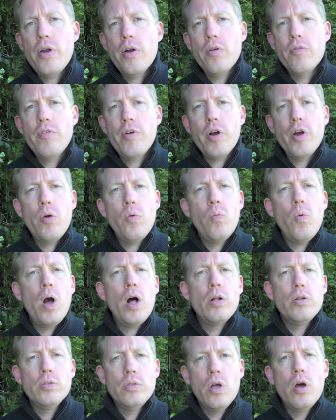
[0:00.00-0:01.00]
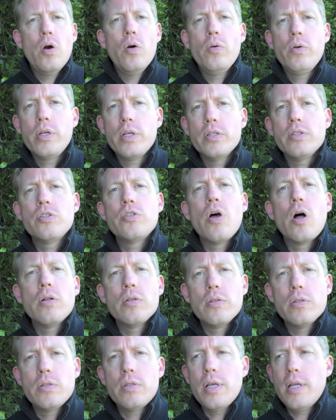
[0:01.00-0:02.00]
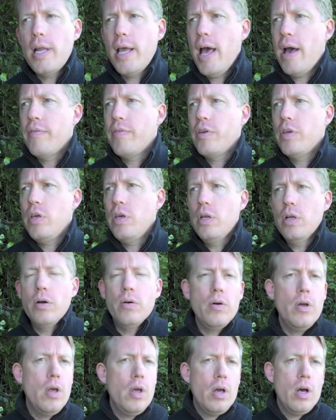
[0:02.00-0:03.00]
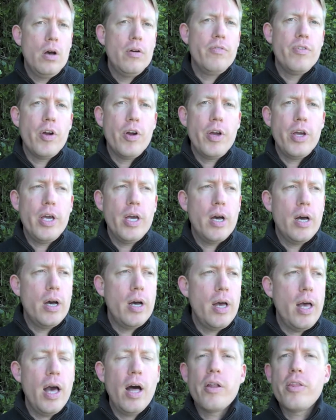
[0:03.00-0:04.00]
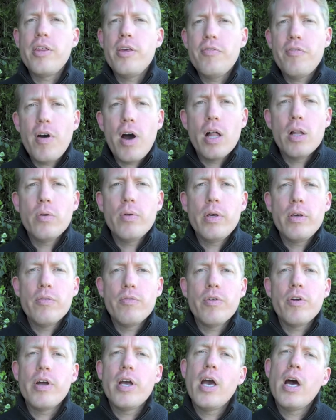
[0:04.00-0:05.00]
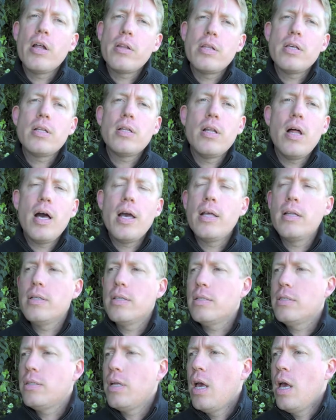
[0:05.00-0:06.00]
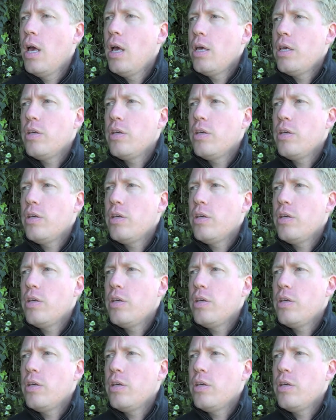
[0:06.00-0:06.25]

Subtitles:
are very well-known consultants and have a very healthy following, a very healthy client list,